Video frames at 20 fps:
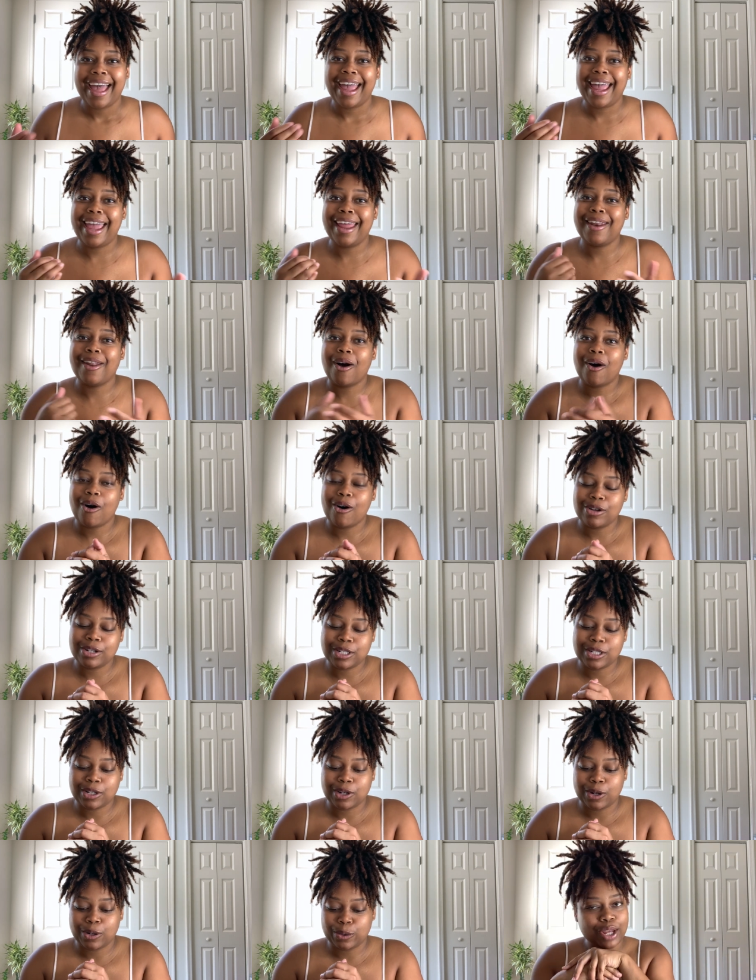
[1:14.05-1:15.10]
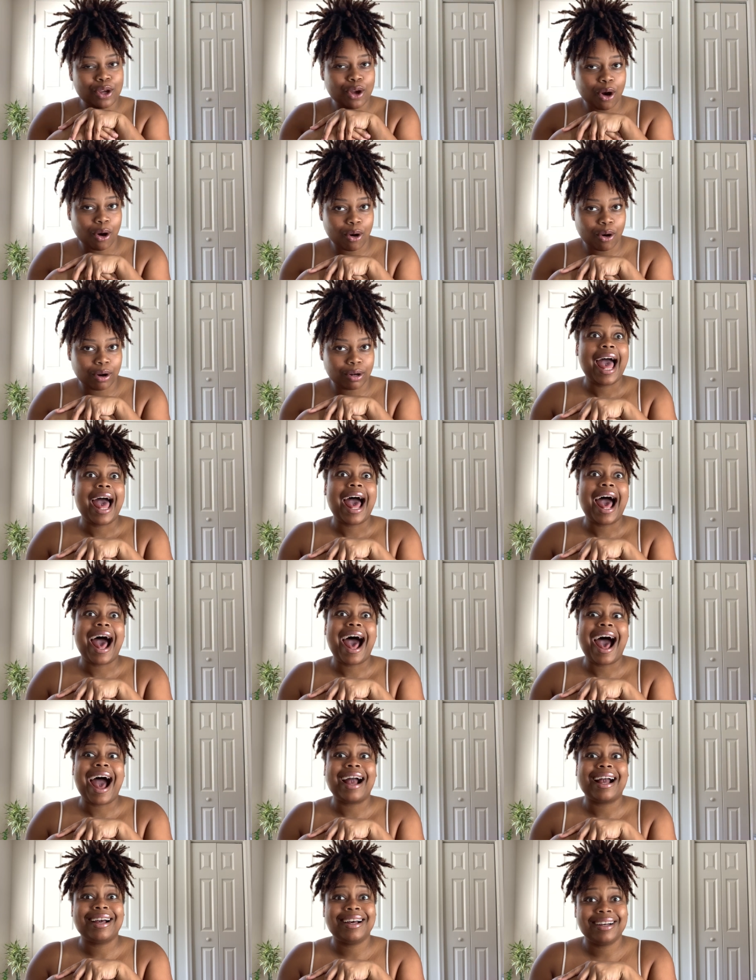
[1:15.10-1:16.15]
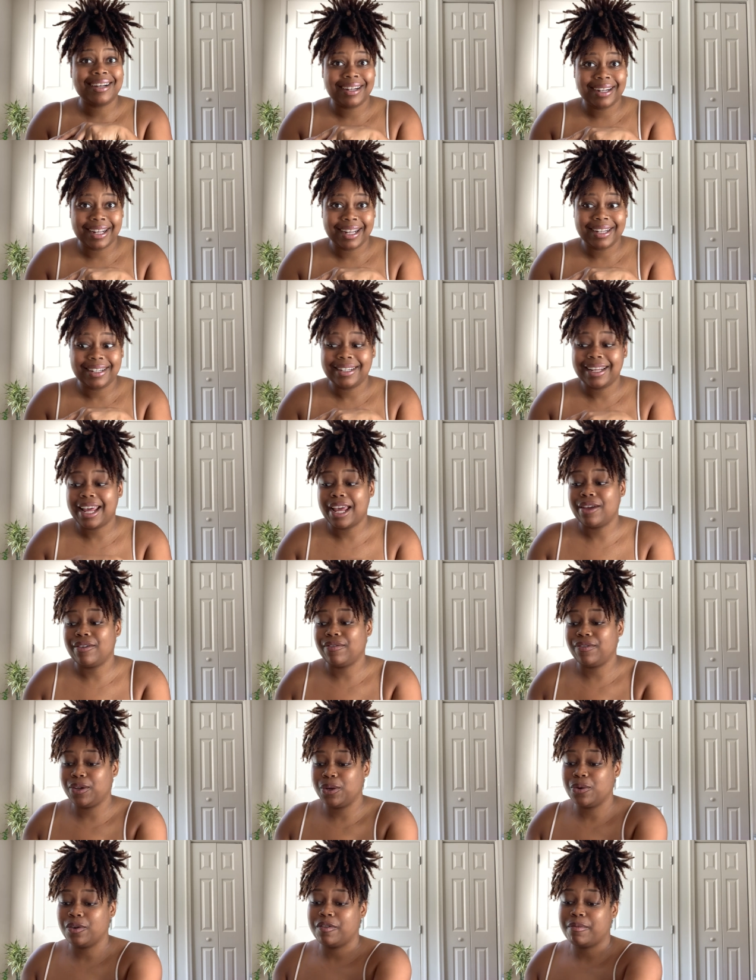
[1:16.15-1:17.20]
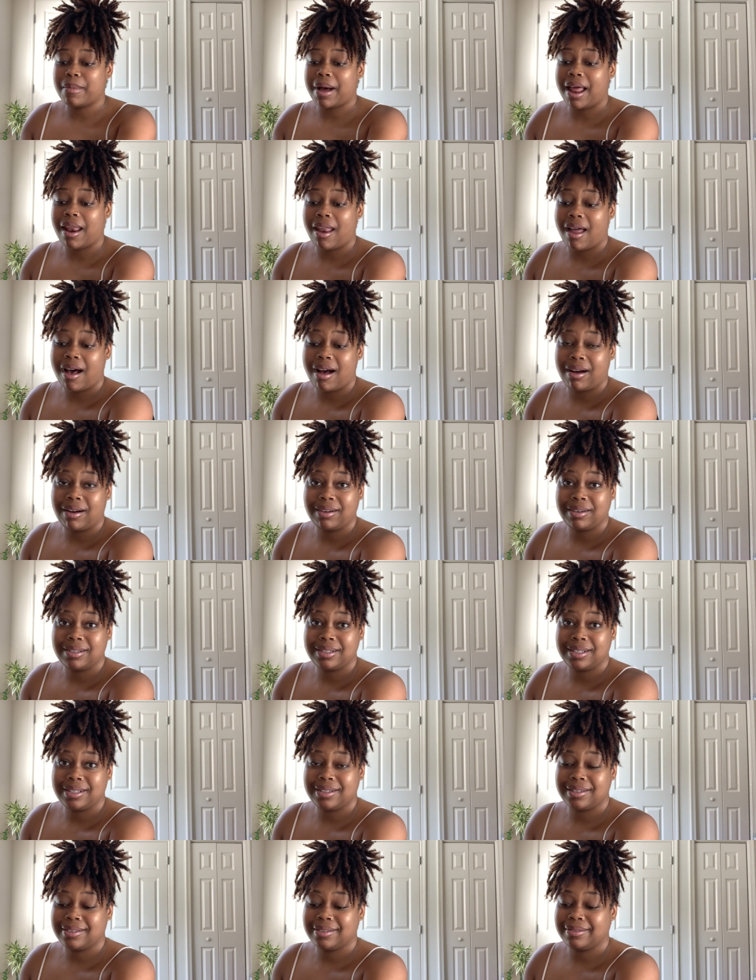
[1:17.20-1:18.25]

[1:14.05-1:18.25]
And also, y'all, I cut a few of my locks.